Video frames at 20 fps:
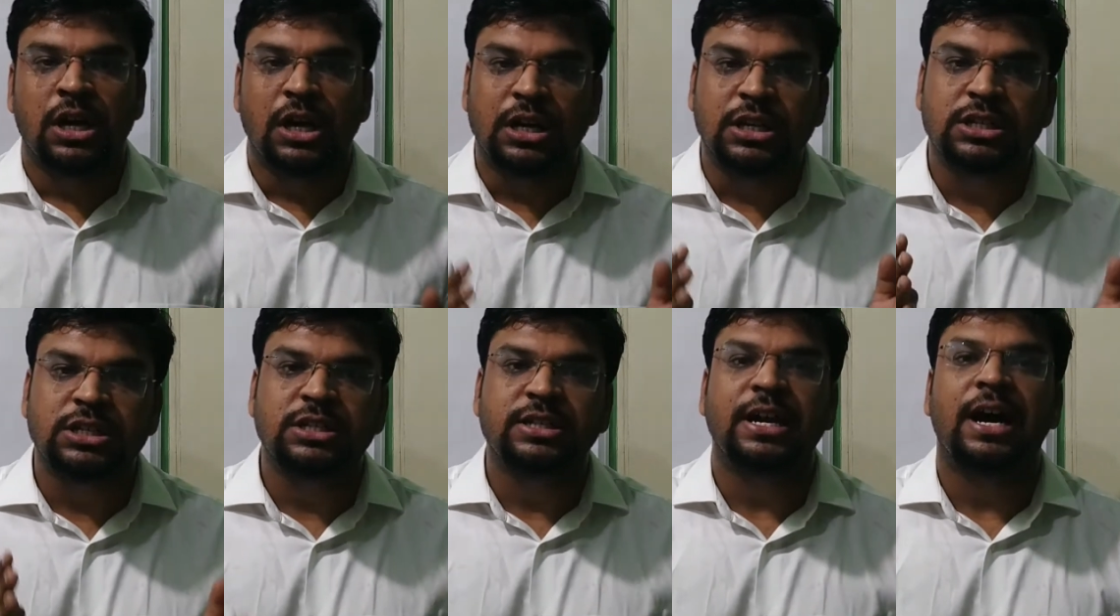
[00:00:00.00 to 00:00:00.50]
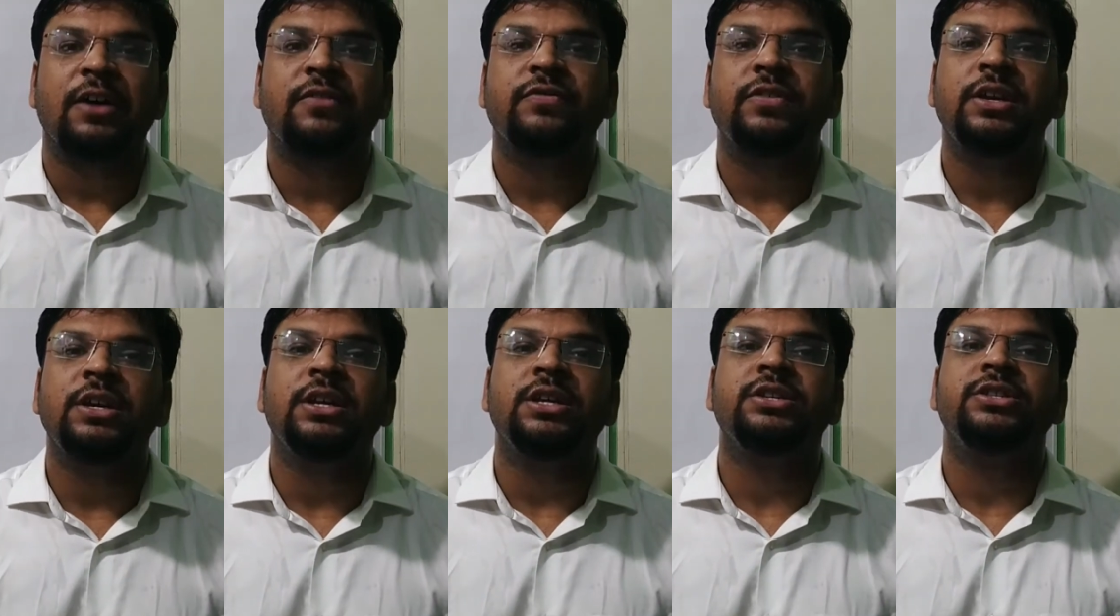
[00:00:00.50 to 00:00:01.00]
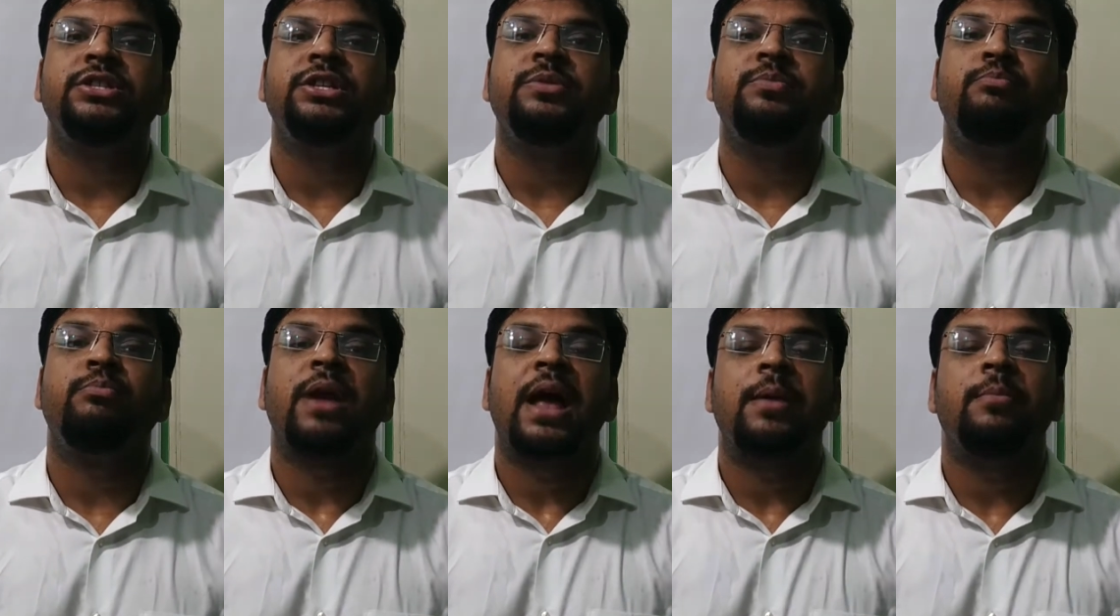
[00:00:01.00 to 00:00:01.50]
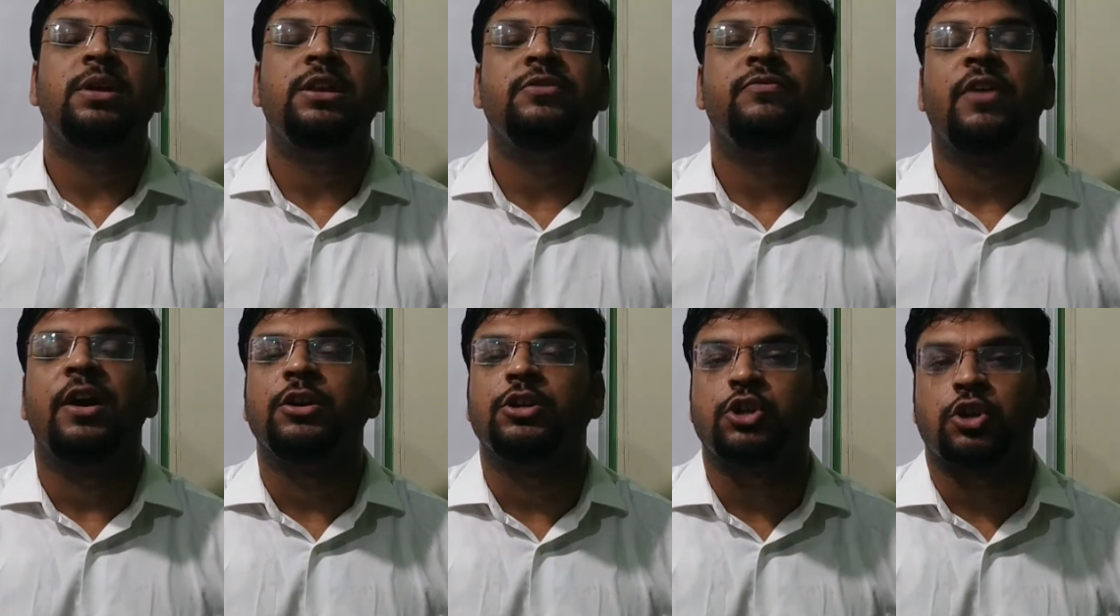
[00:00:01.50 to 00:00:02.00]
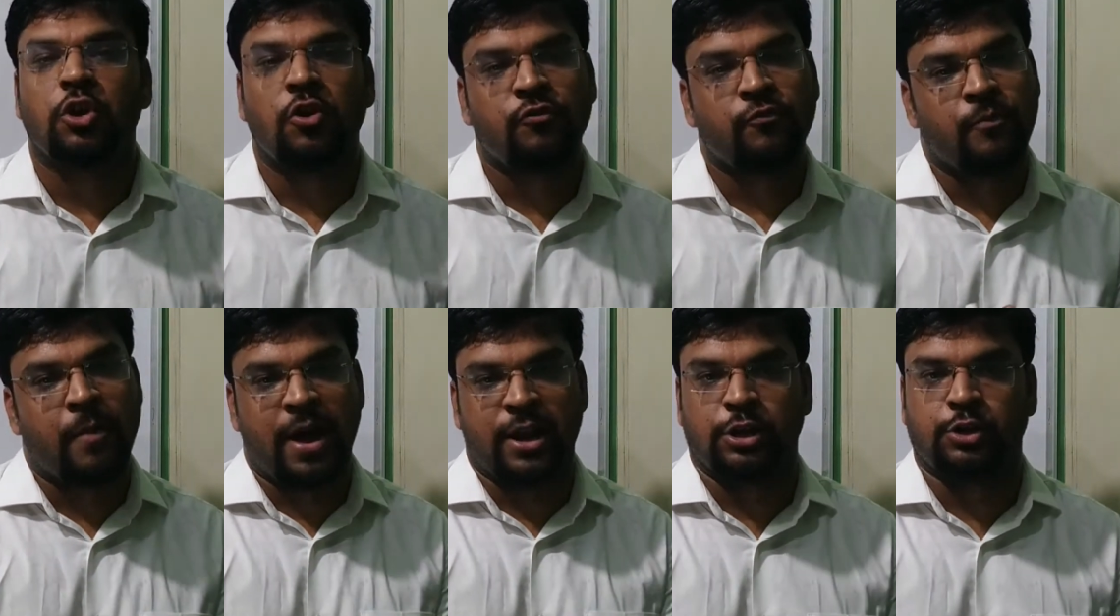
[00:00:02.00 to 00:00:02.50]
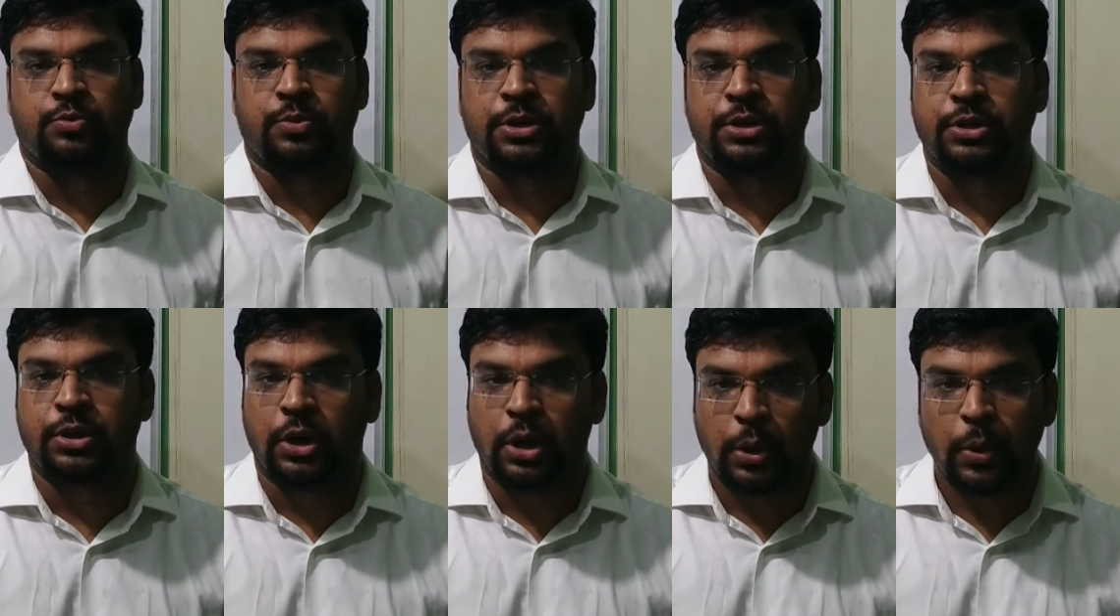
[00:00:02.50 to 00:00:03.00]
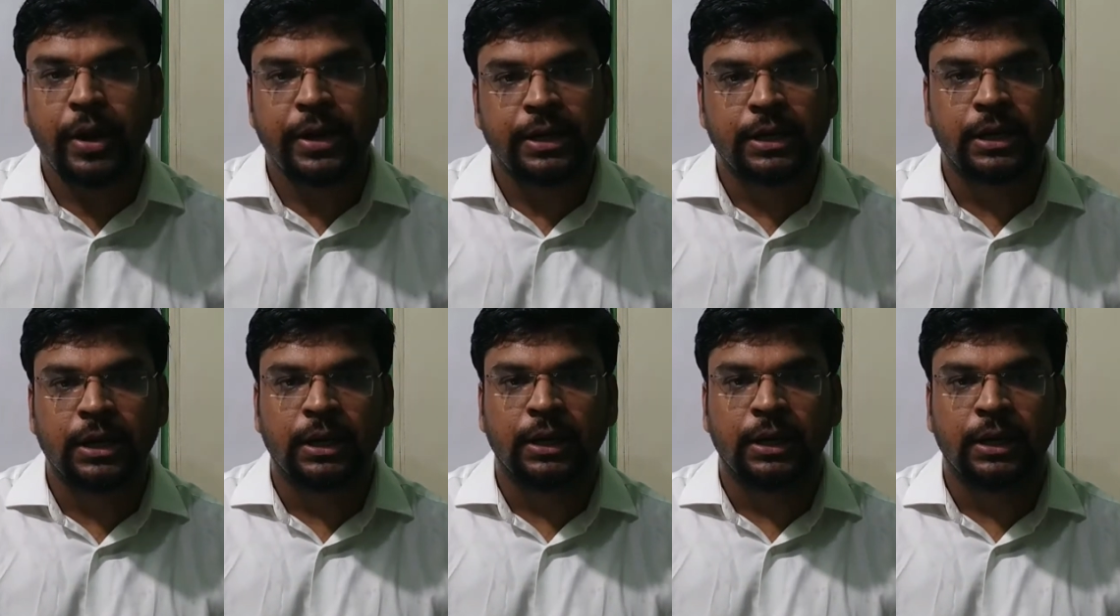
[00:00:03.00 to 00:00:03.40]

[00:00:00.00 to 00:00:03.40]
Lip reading: staffing is the primary function of management. Alright?